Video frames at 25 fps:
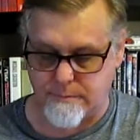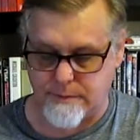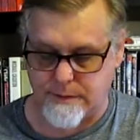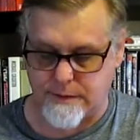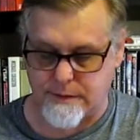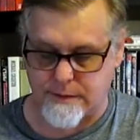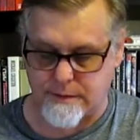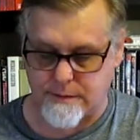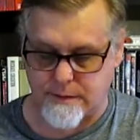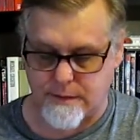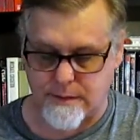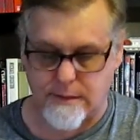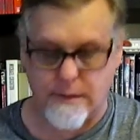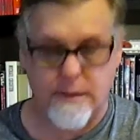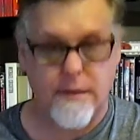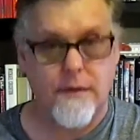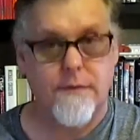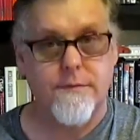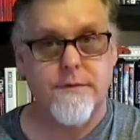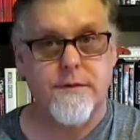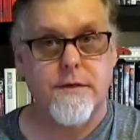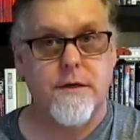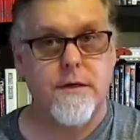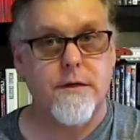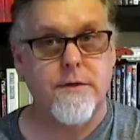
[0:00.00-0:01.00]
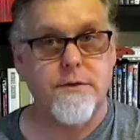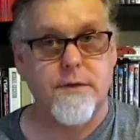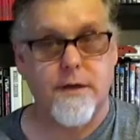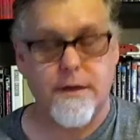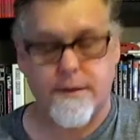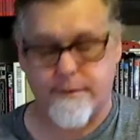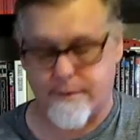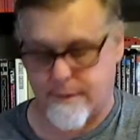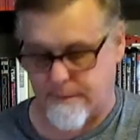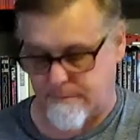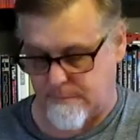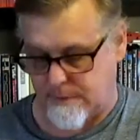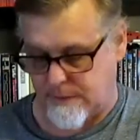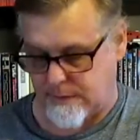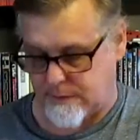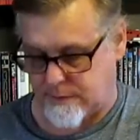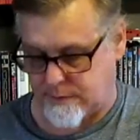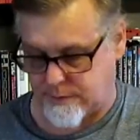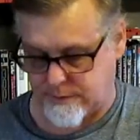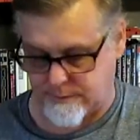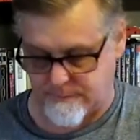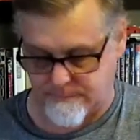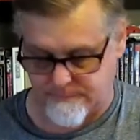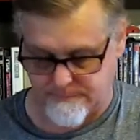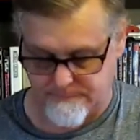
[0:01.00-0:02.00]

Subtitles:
because I love Star Trek that much.